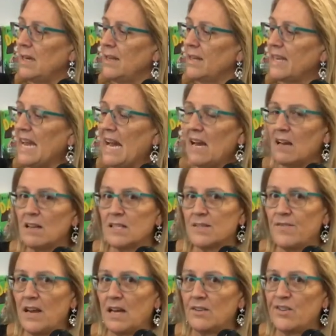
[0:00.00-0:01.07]
The cows
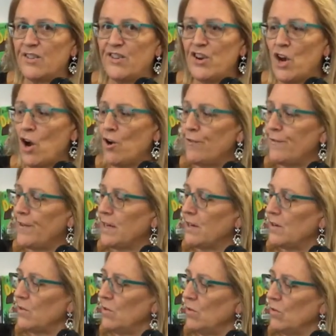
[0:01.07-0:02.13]
found her no fun
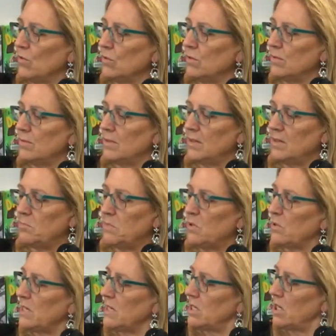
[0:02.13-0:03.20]
at all,
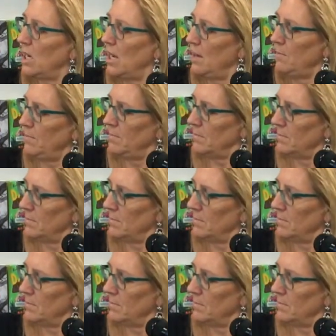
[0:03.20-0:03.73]
milking time,